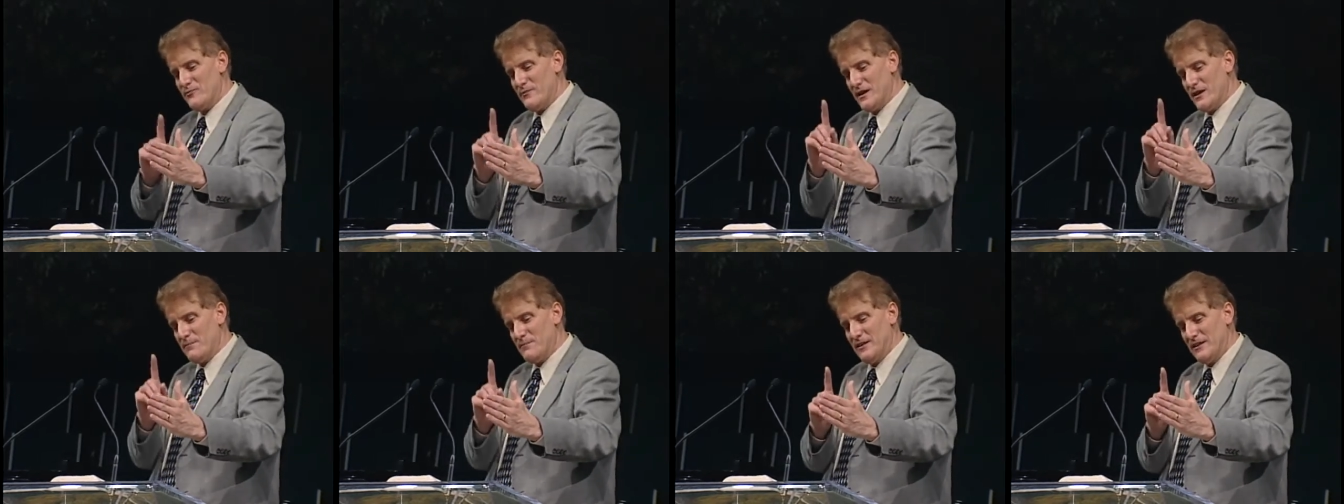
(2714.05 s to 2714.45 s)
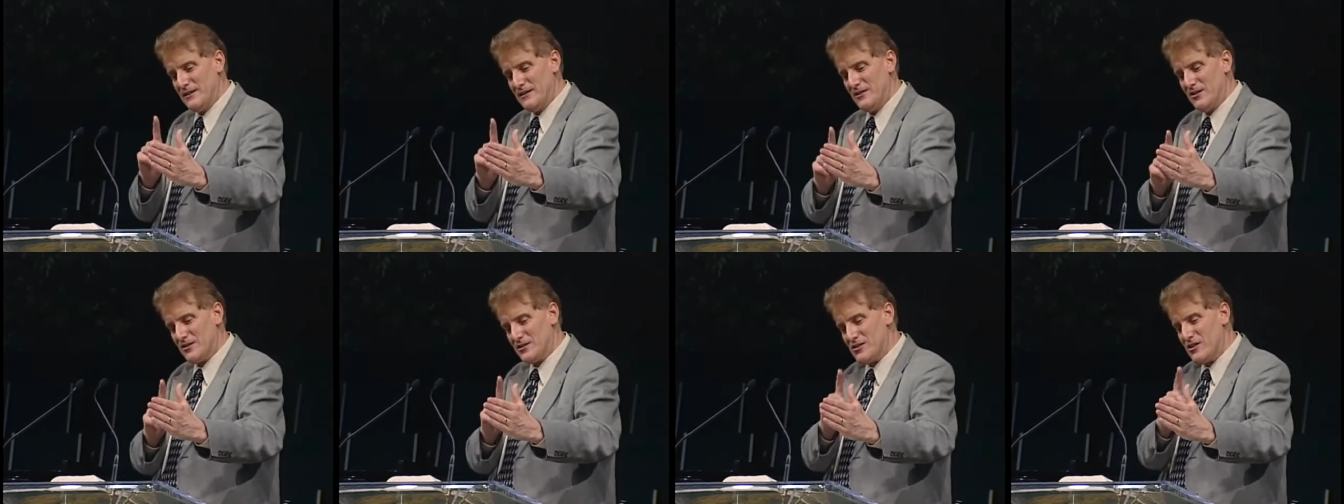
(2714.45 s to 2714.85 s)
You may
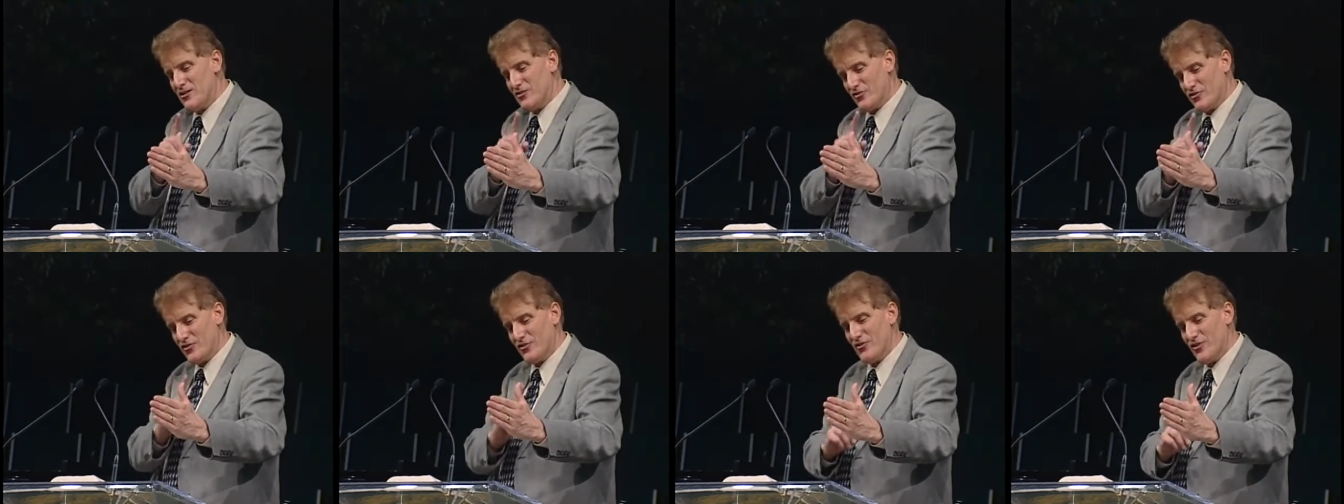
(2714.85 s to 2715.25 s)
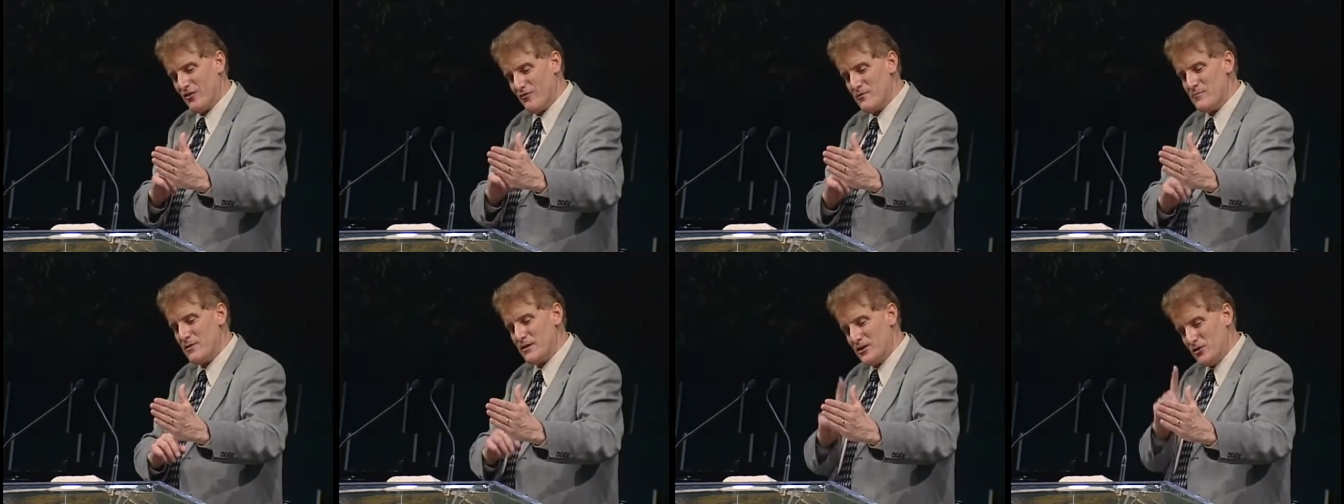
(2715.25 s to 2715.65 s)
be not conscious
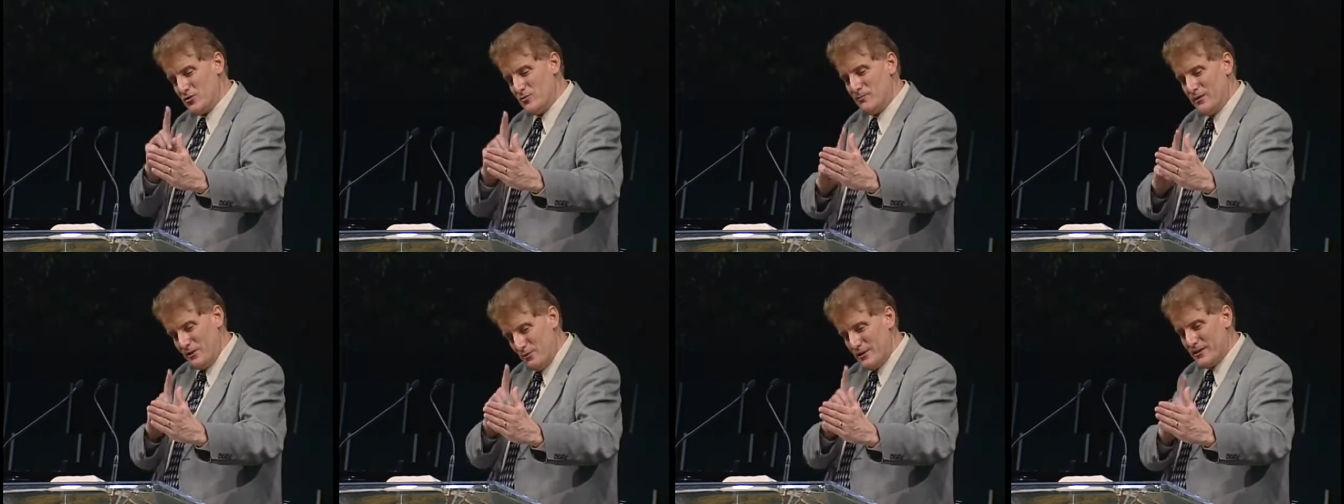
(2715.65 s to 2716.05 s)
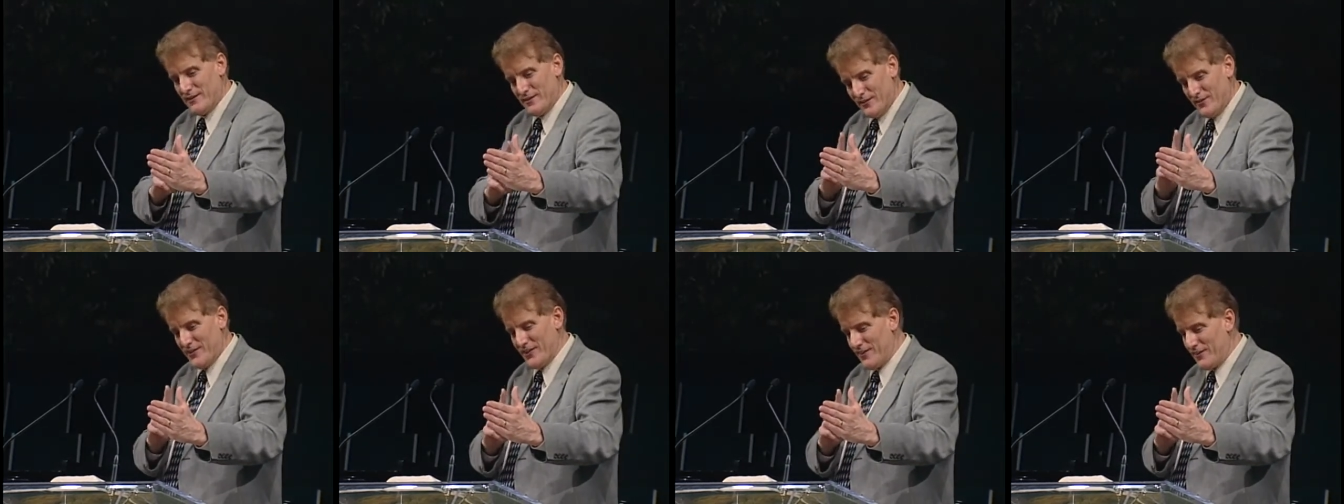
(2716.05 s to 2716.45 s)
of it, but you'll be
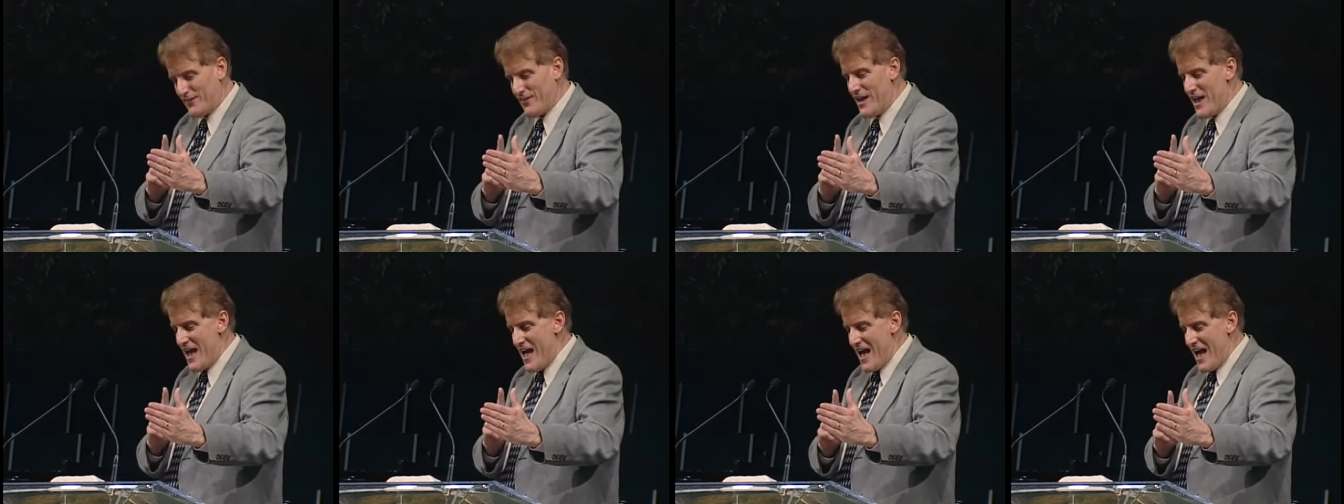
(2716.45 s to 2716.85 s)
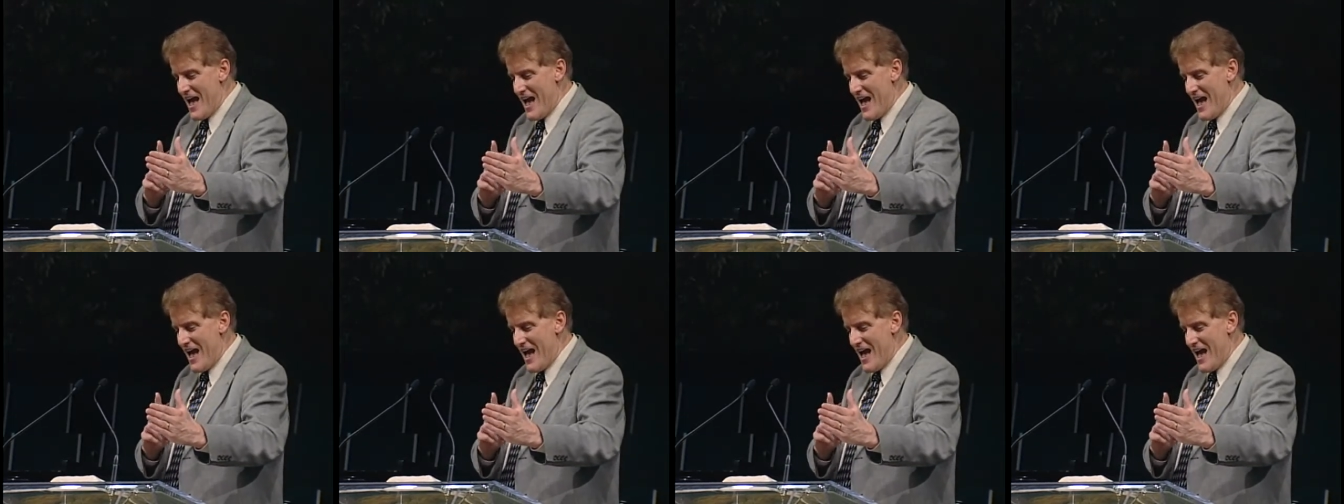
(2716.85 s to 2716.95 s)
witnesses,